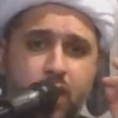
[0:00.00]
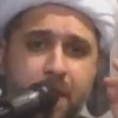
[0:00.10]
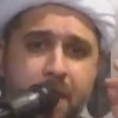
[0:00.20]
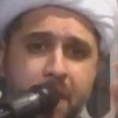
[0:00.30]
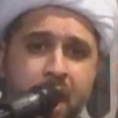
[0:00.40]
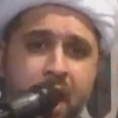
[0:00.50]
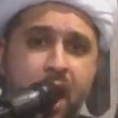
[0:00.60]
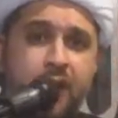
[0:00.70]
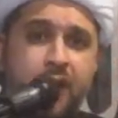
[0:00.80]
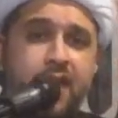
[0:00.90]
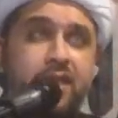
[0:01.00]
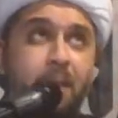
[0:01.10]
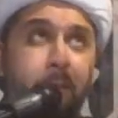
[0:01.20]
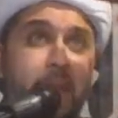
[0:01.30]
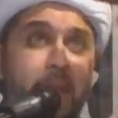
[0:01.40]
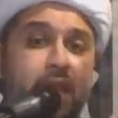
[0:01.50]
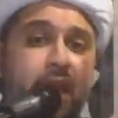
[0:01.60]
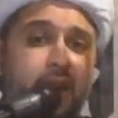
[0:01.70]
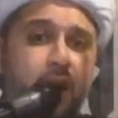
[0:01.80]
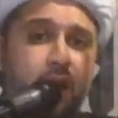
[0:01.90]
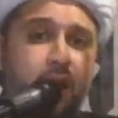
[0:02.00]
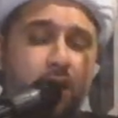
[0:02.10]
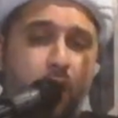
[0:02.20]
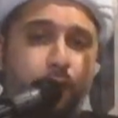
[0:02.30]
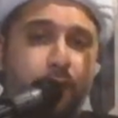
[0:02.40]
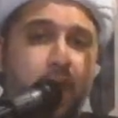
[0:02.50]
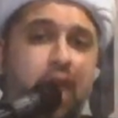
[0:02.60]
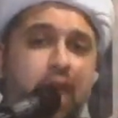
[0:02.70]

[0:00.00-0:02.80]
ulama are at the pinnacle of